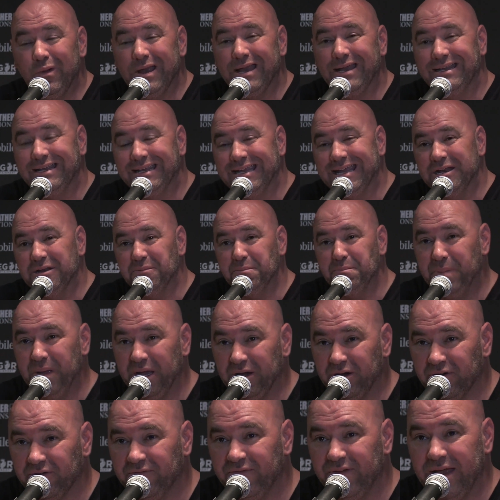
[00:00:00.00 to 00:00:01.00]
We had to get a
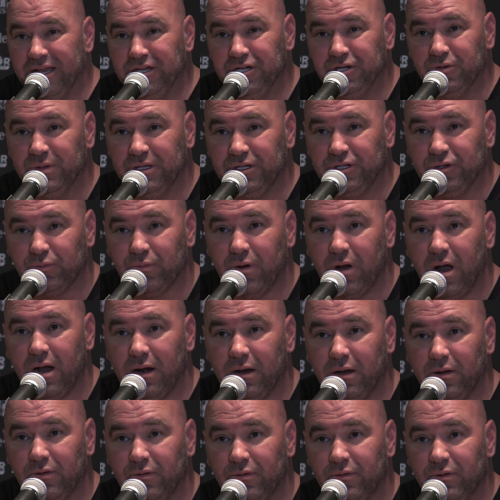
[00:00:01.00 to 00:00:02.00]
bigger venue in
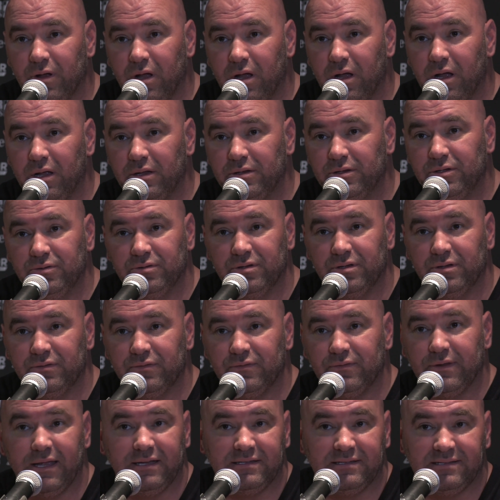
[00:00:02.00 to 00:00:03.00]
Toronto, uh, do
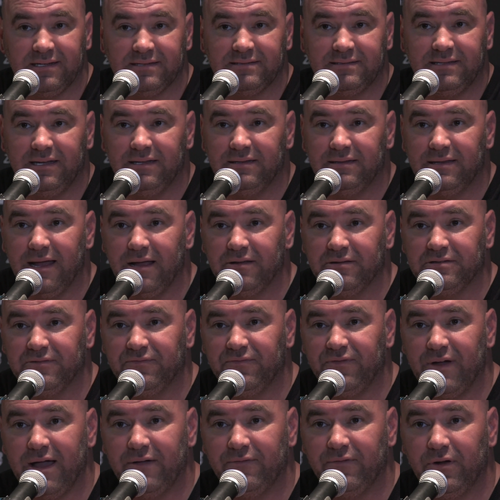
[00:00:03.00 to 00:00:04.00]
like
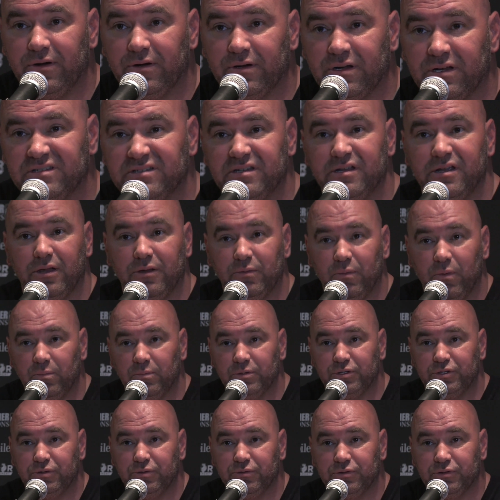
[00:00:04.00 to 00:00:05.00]
16,500 because the other one
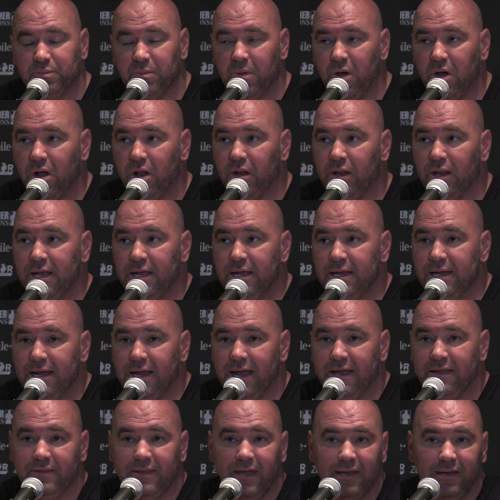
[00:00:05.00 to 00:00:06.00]
was too small.
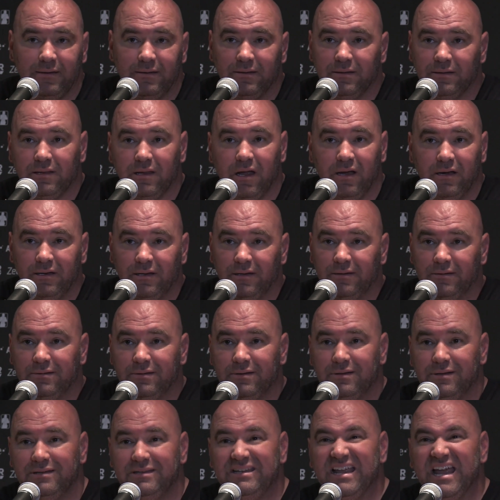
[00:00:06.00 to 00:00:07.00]
And then London,
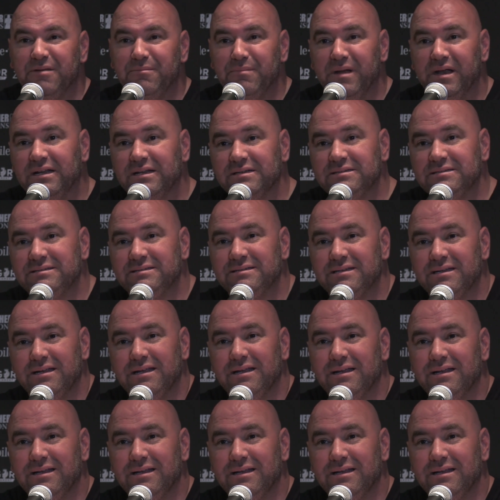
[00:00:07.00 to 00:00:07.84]
10 minutes.